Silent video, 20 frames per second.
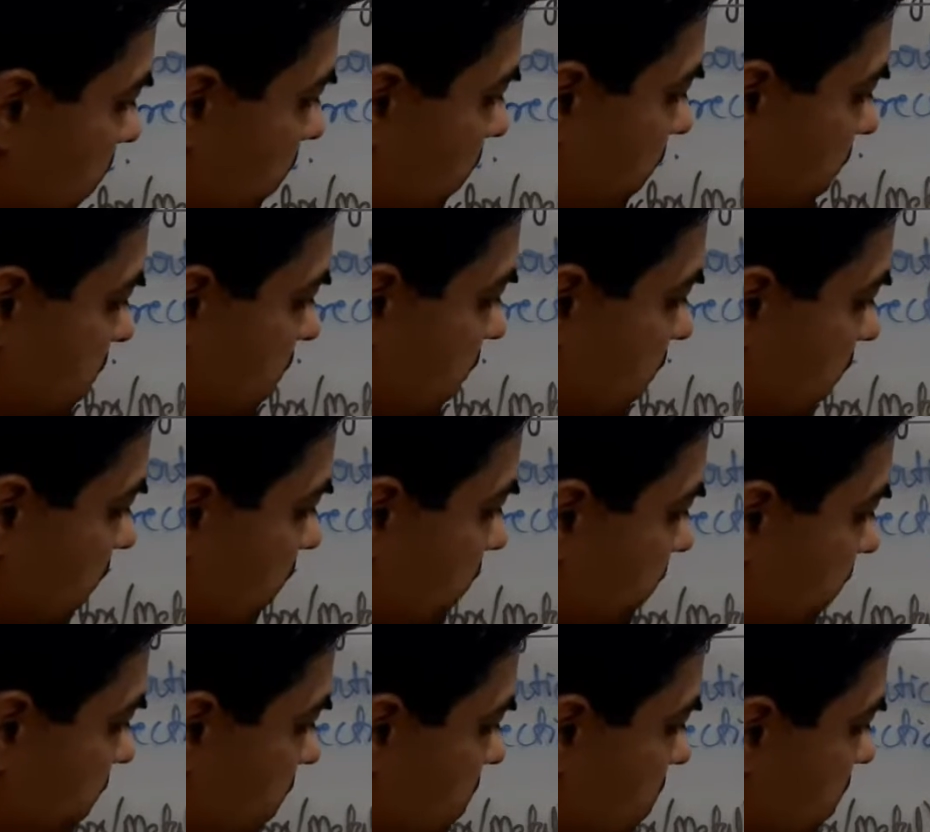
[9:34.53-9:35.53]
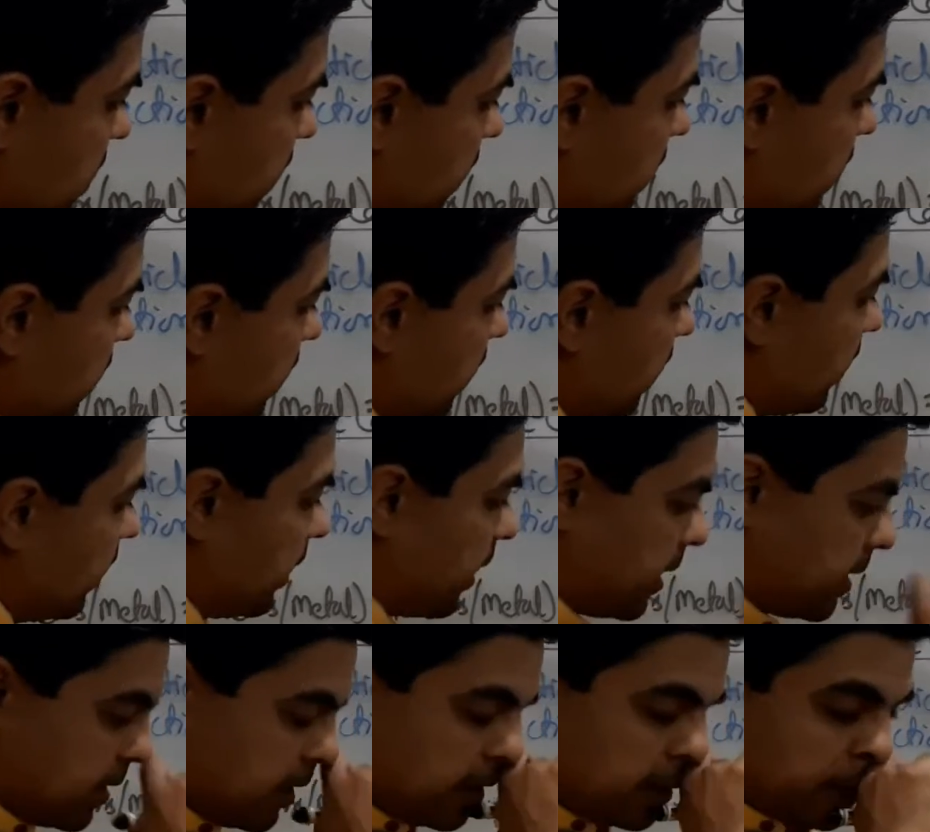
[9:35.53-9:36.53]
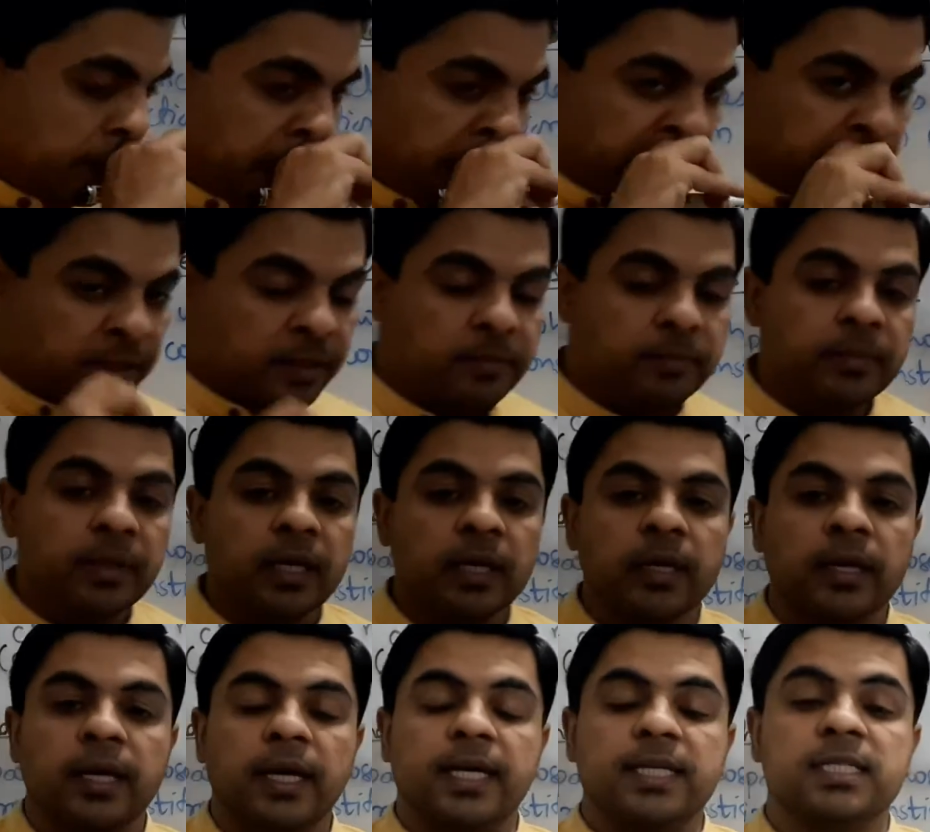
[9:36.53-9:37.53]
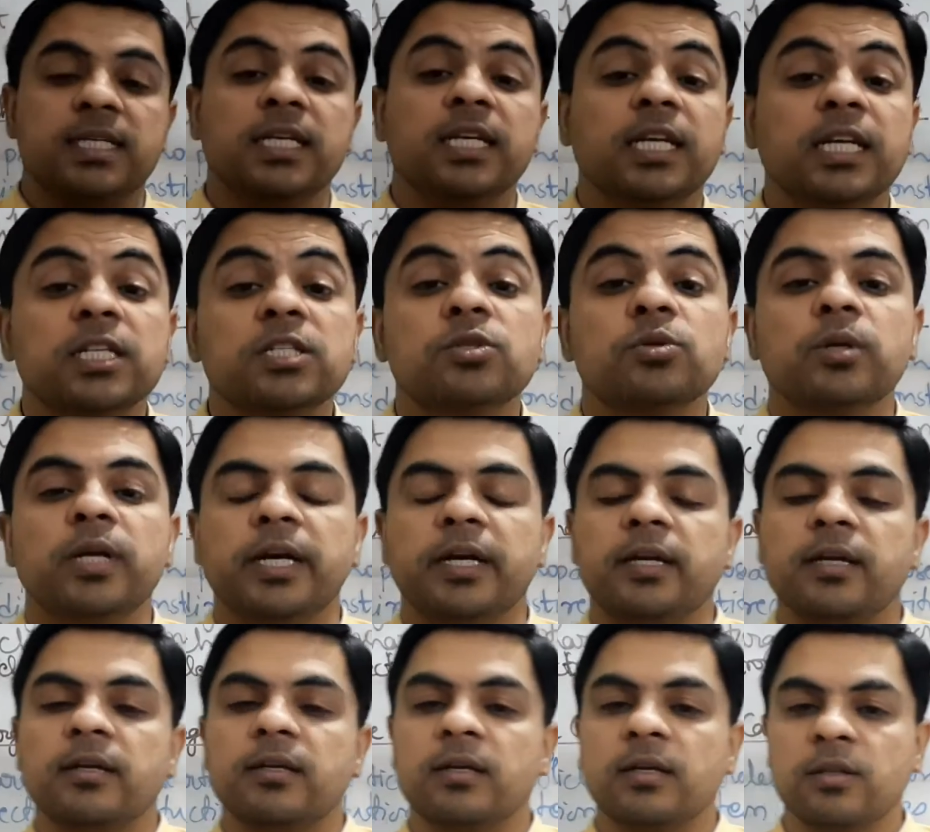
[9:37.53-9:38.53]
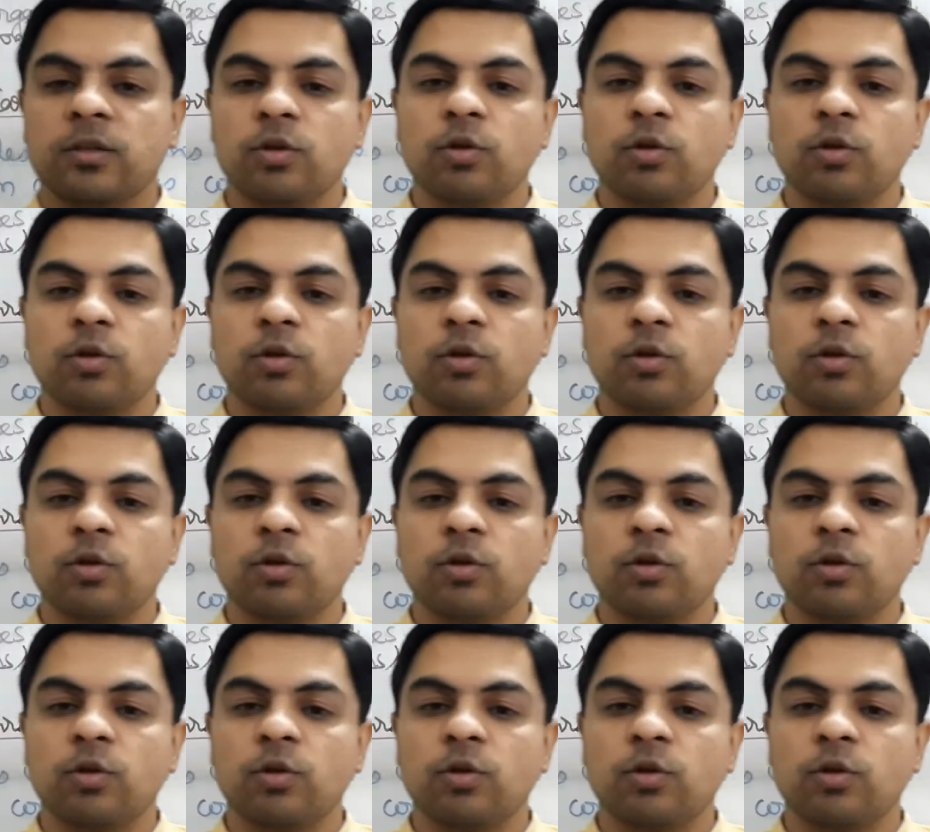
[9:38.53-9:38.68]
Basically we consider gaseous medium as an insulator